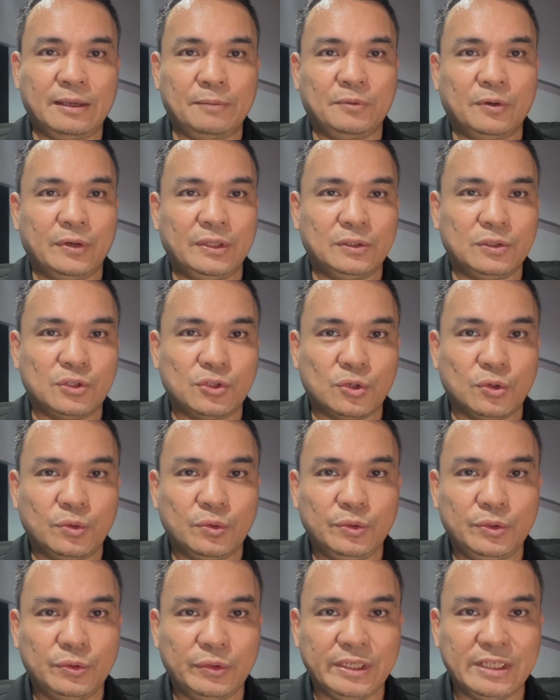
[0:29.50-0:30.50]
I'm going to show
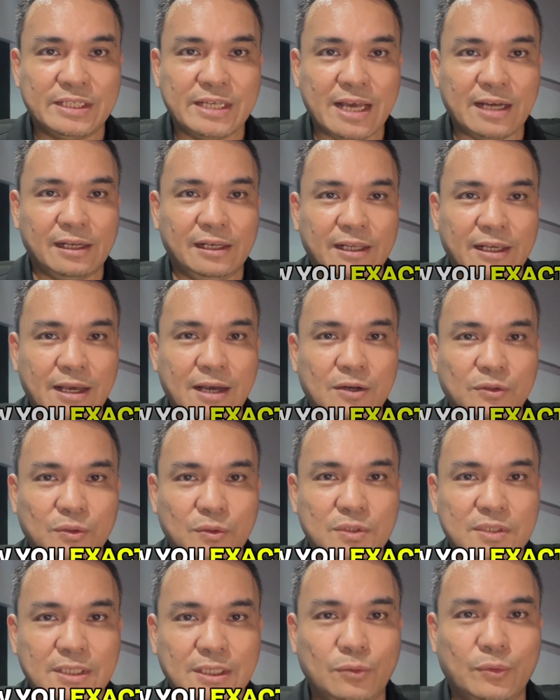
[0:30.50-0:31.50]
you exactly how to
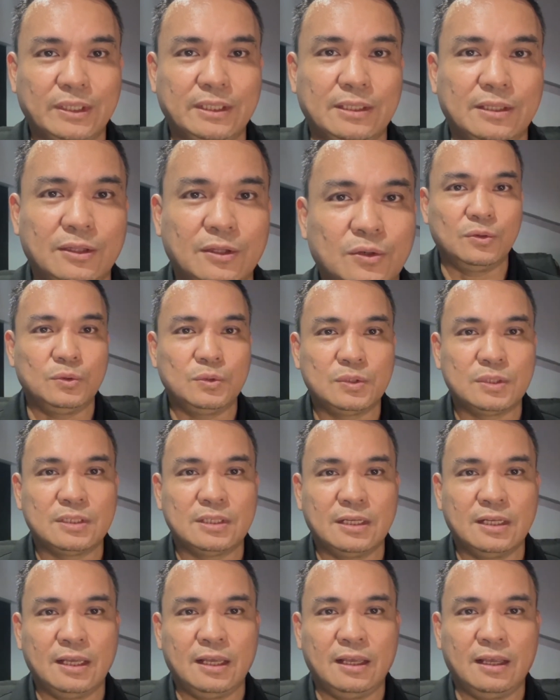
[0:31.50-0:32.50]
see what it knows
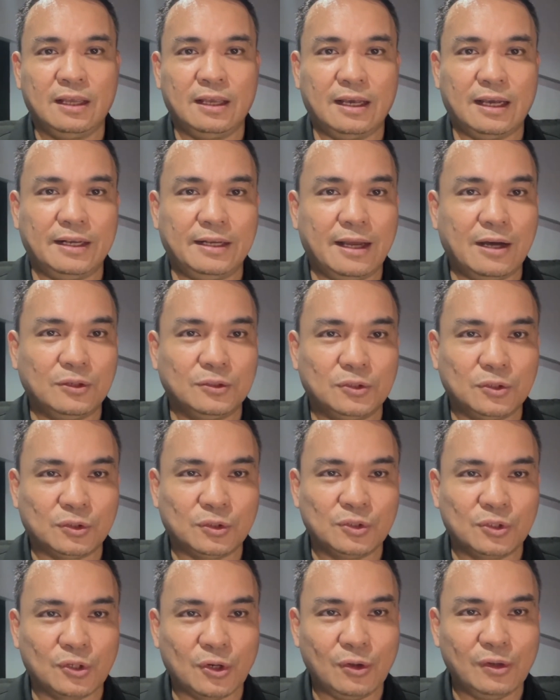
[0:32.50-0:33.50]
and how to
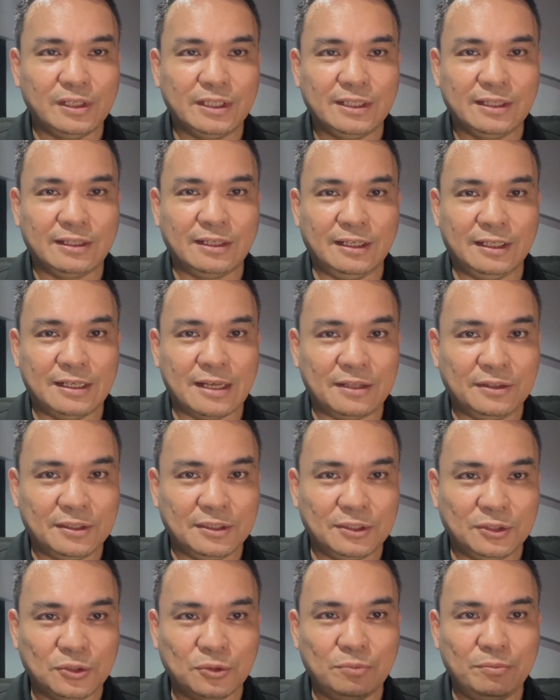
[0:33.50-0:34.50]
control it in
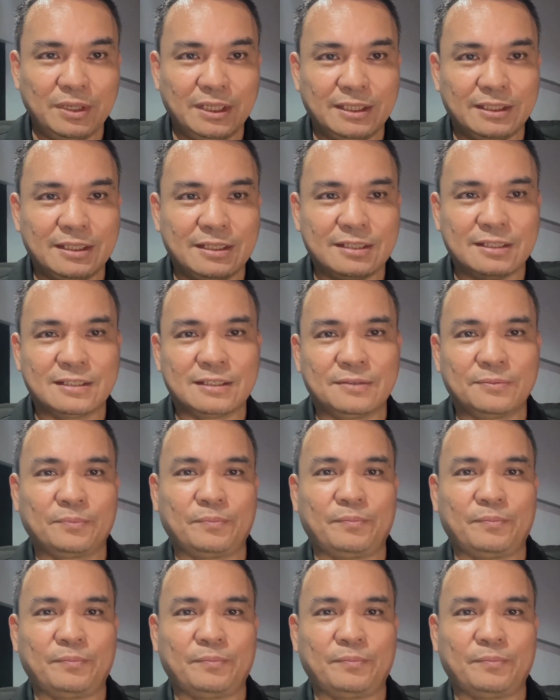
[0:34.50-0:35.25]
under 2 minutes.